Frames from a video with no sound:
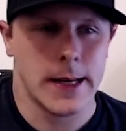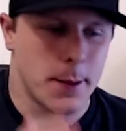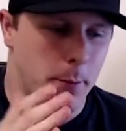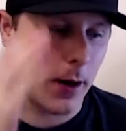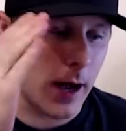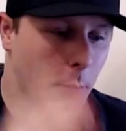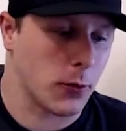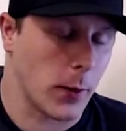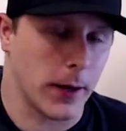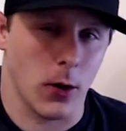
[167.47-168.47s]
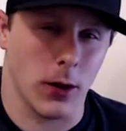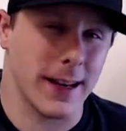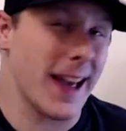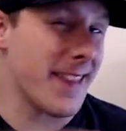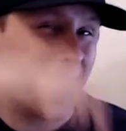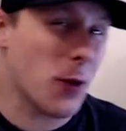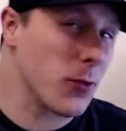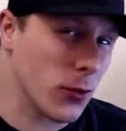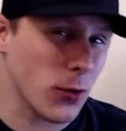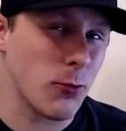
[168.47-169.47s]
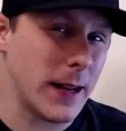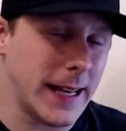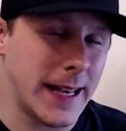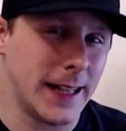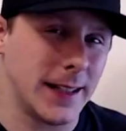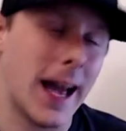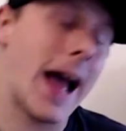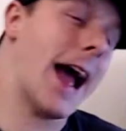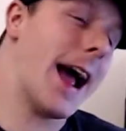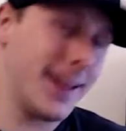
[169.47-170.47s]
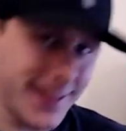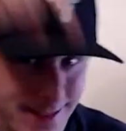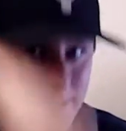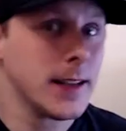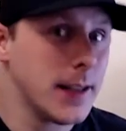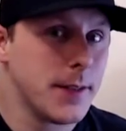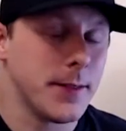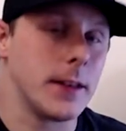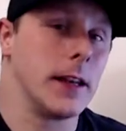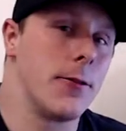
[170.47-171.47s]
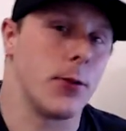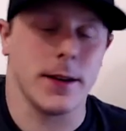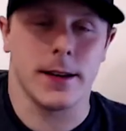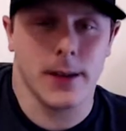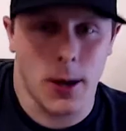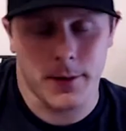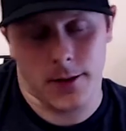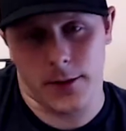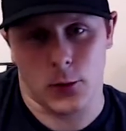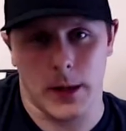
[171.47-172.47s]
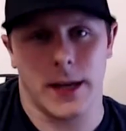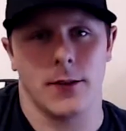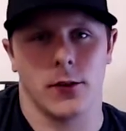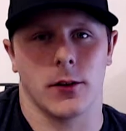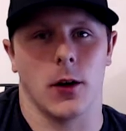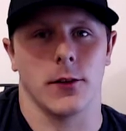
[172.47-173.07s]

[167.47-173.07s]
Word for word: but I was away on holiday, and then I was also really ill, and the delivery didn't come until this weekend just gone.